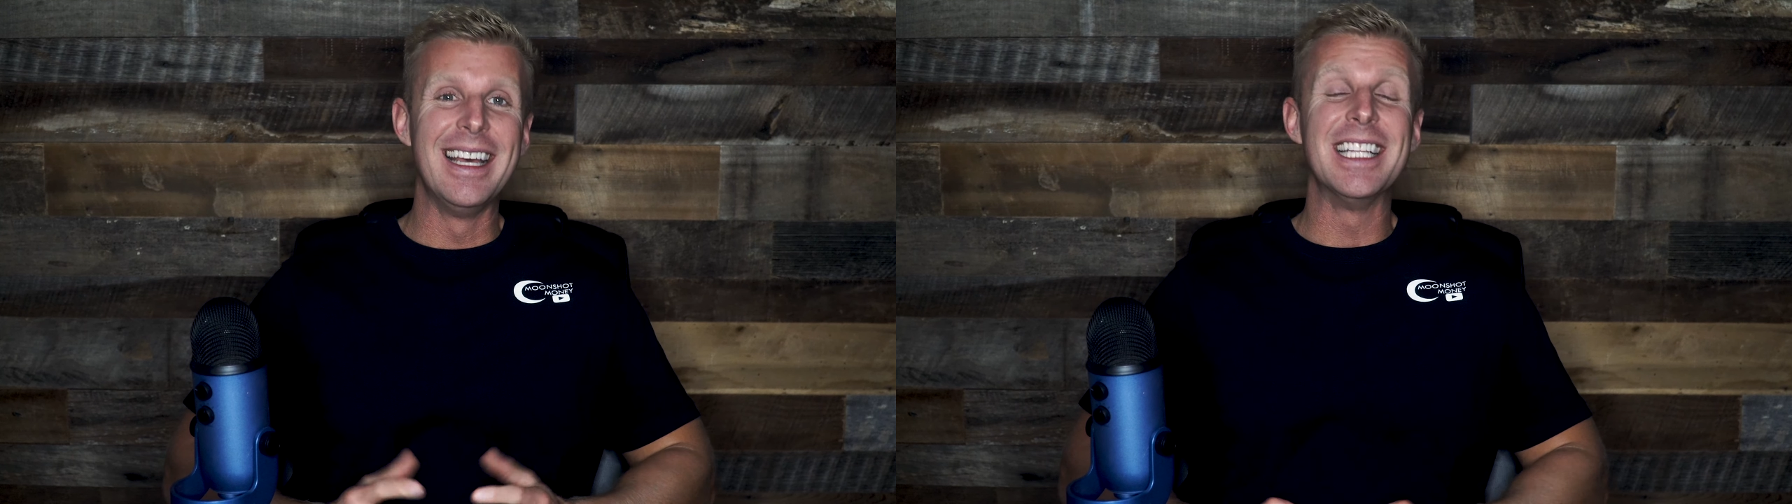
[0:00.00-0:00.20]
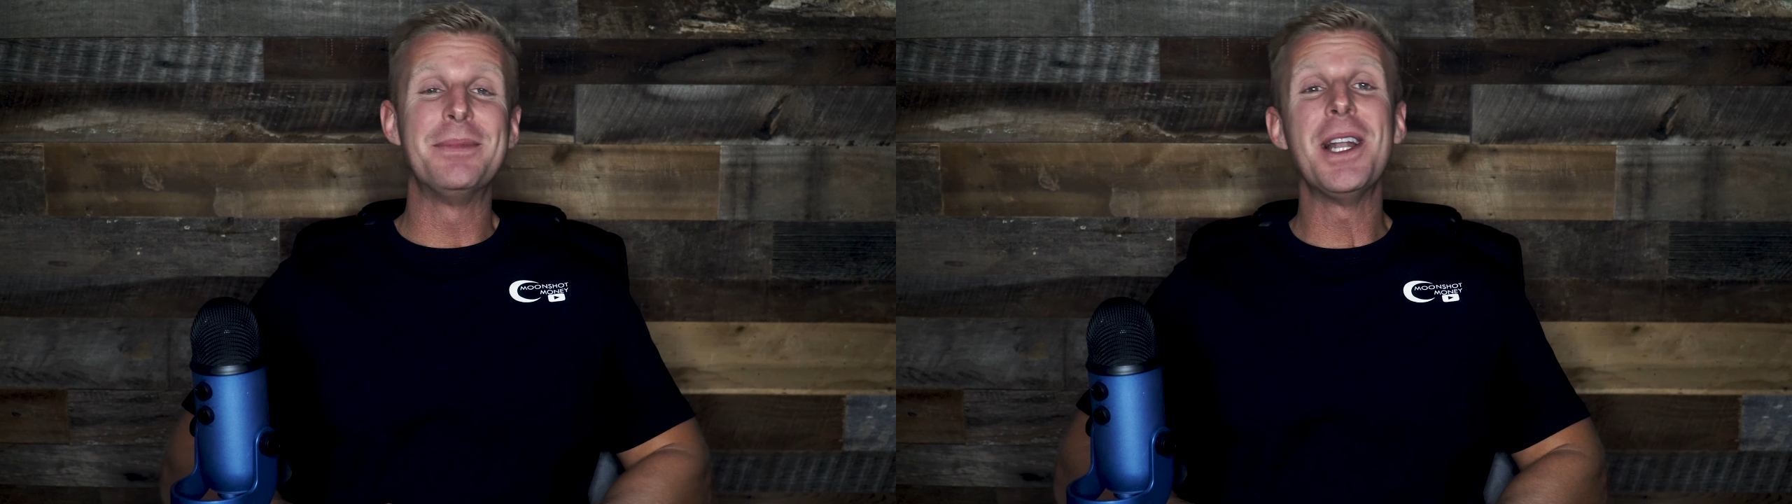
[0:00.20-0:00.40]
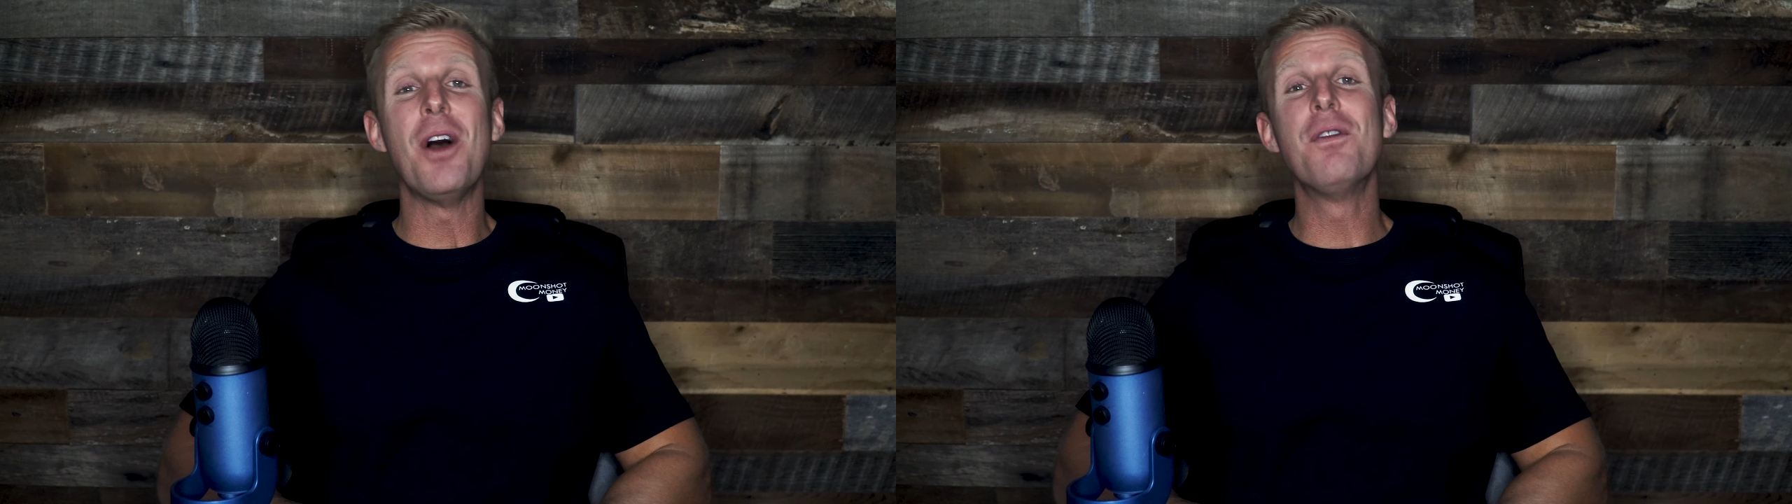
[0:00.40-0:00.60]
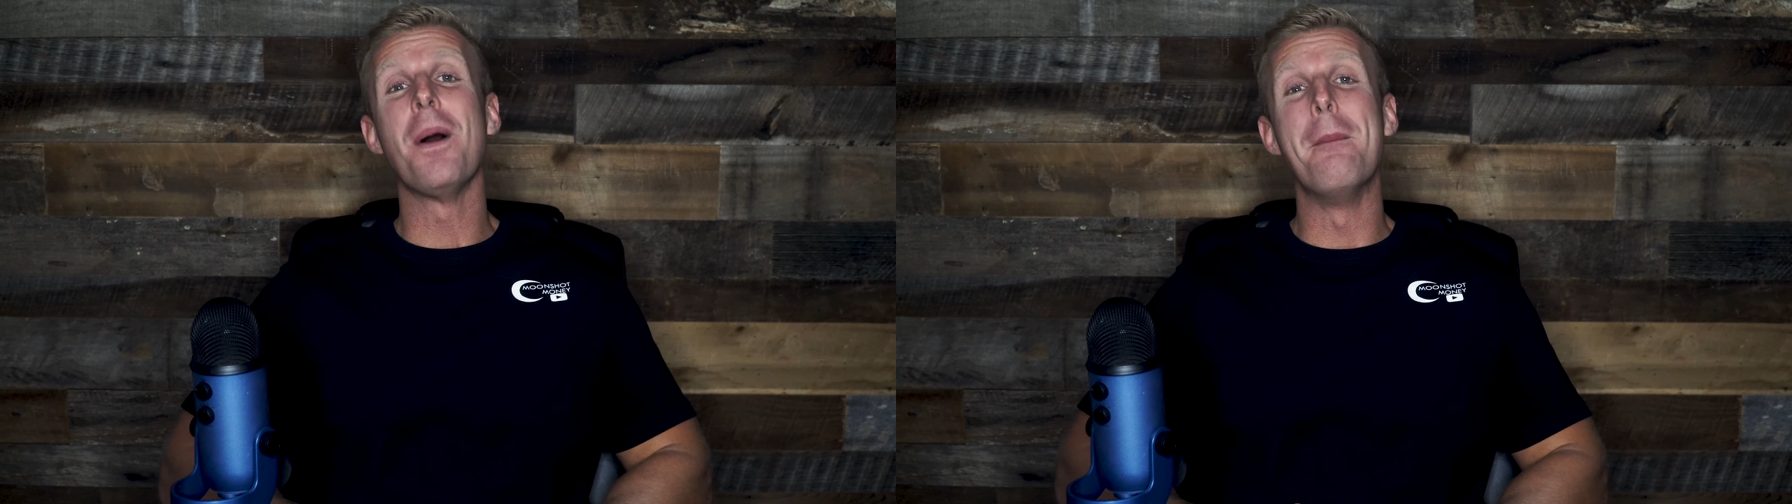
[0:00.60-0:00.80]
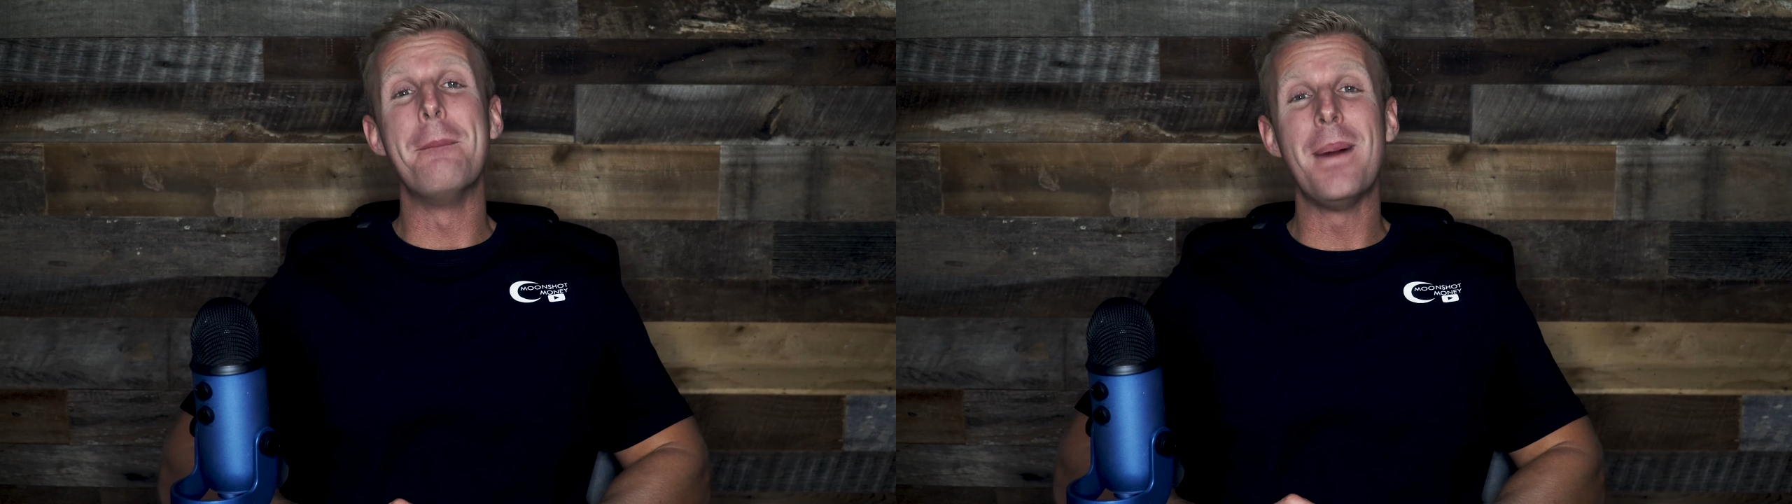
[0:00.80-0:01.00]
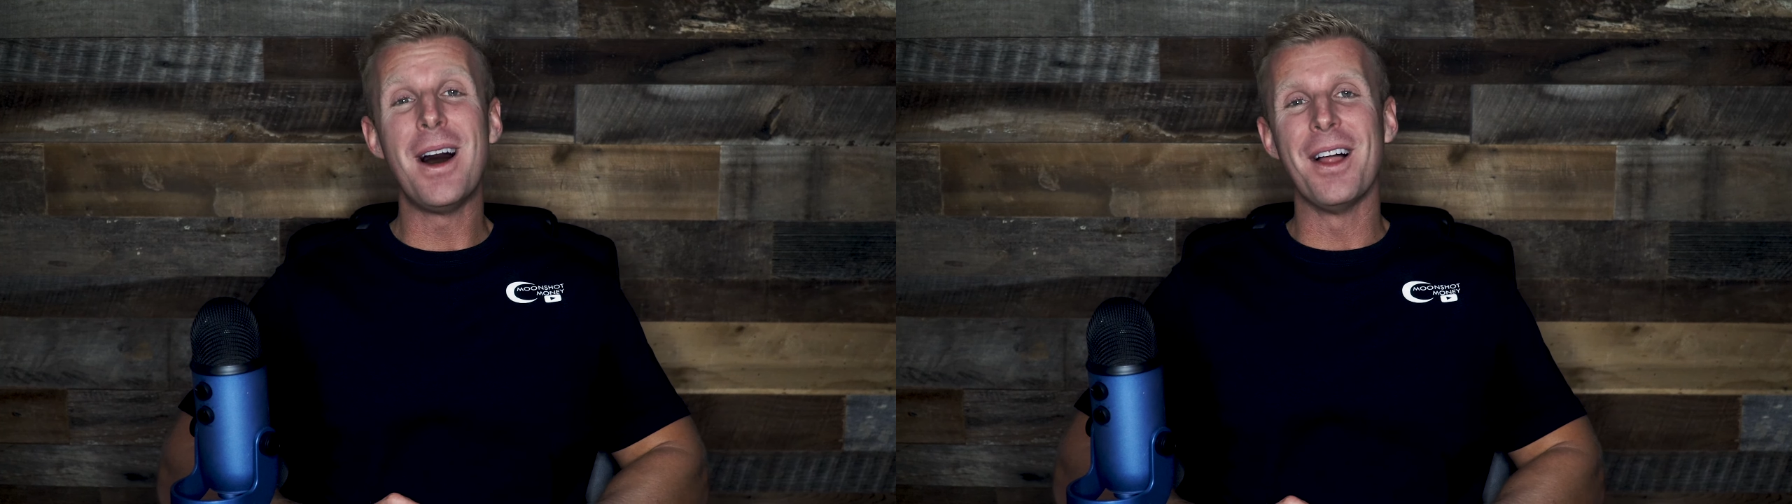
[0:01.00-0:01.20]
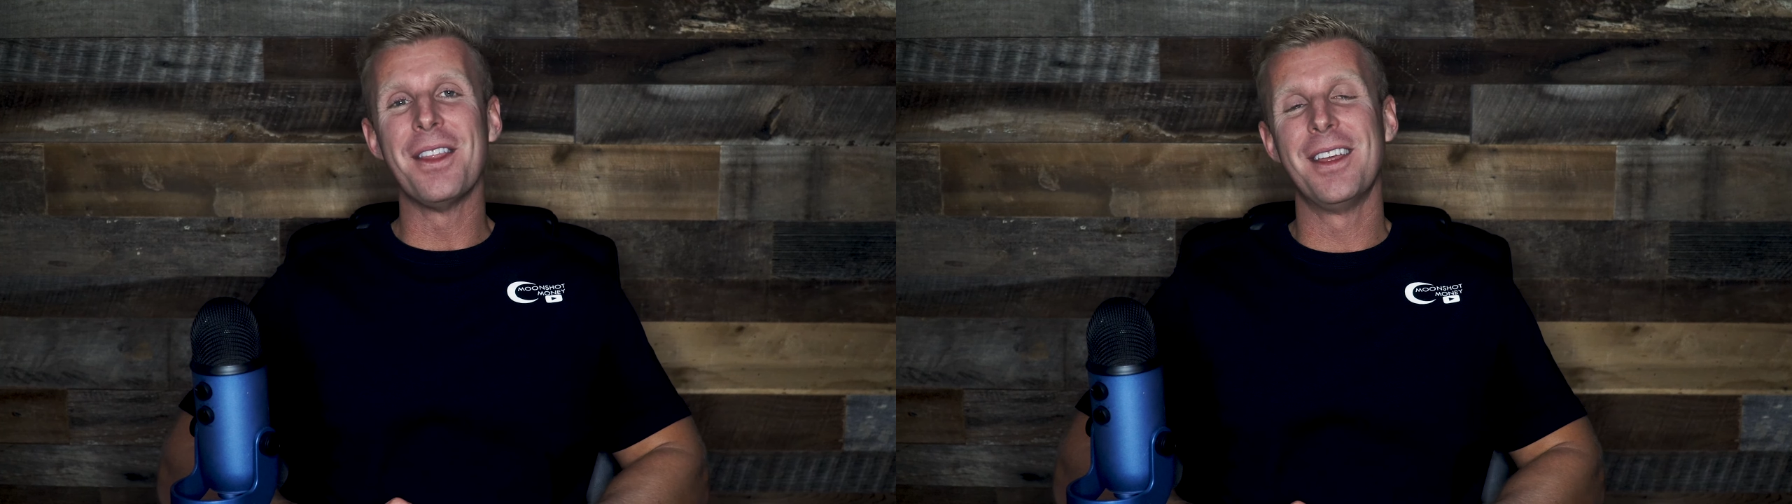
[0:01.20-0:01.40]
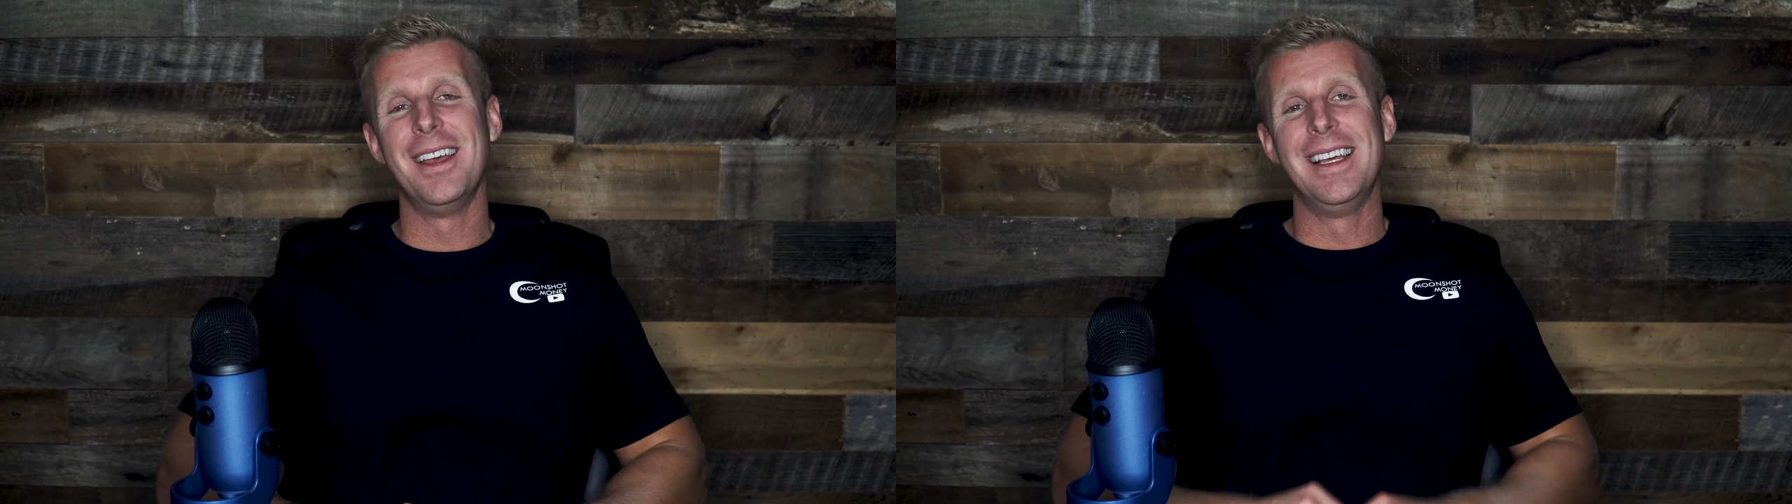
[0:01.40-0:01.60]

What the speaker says: It's been over a month